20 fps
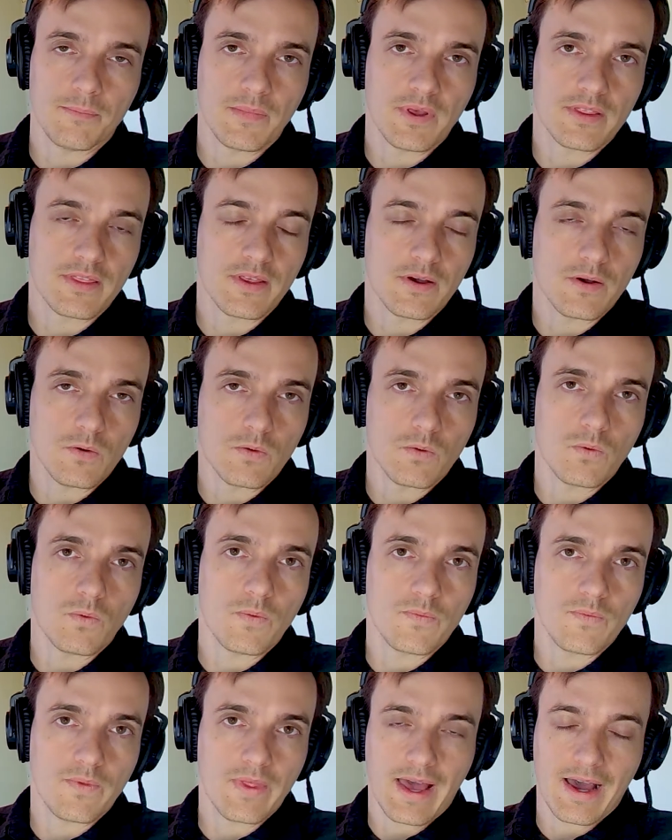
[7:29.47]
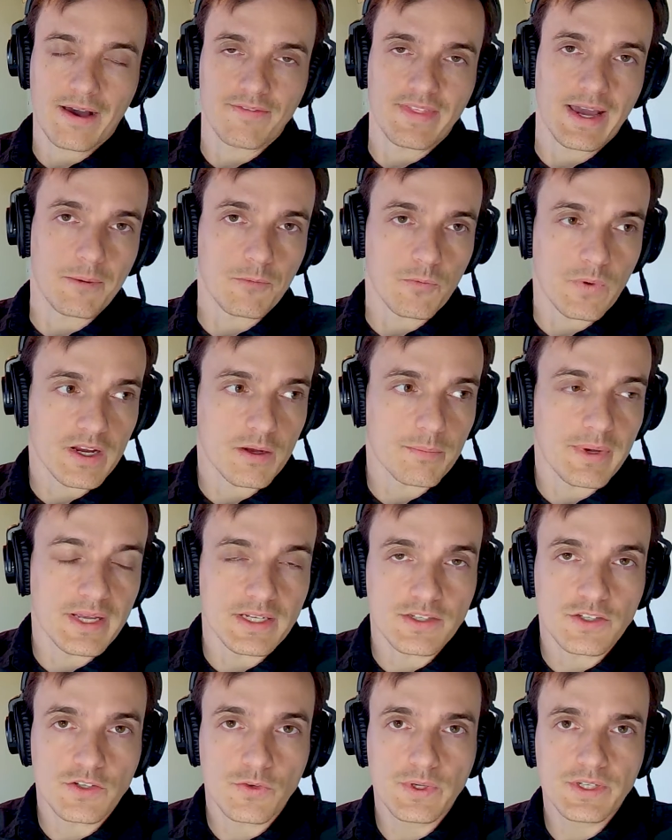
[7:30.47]
they'll have that
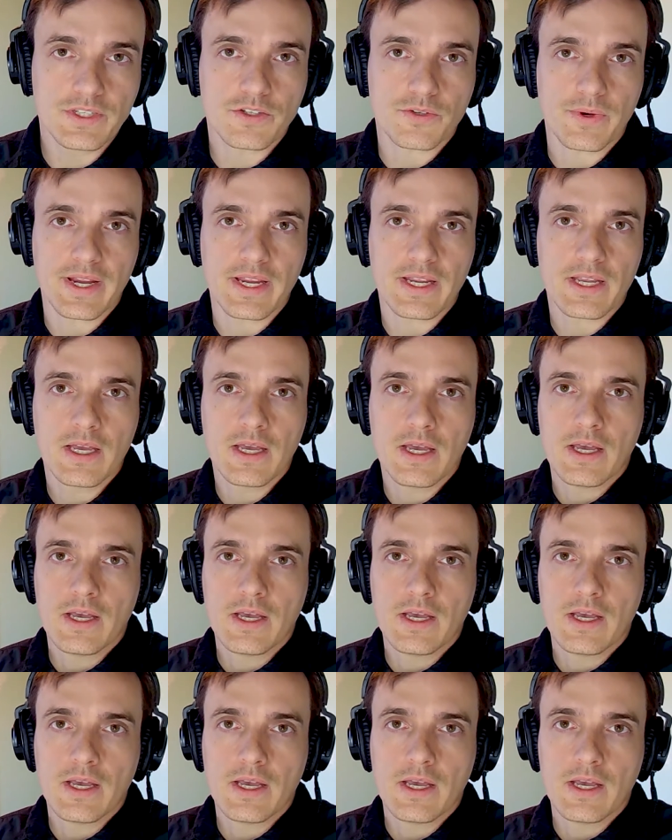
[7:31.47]
recommended twist rate.